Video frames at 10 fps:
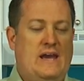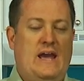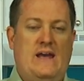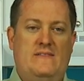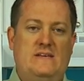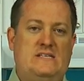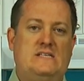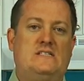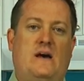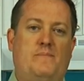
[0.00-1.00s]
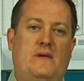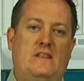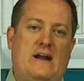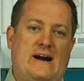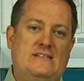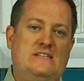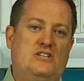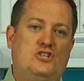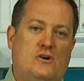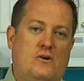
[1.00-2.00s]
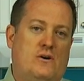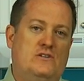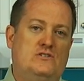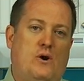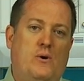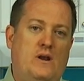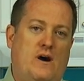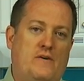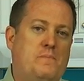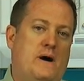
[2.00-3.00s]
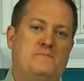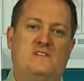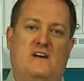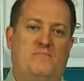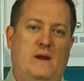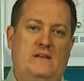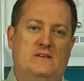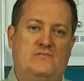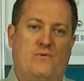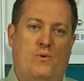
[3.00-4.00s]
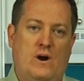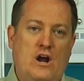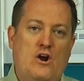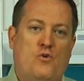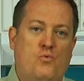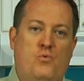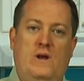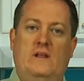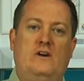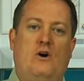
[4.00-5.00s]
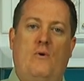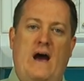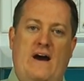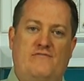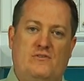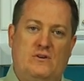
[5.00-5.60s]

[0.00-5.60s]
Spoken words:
And this is something that I see Sugar and Zoe and other pups that I've made this for really go after.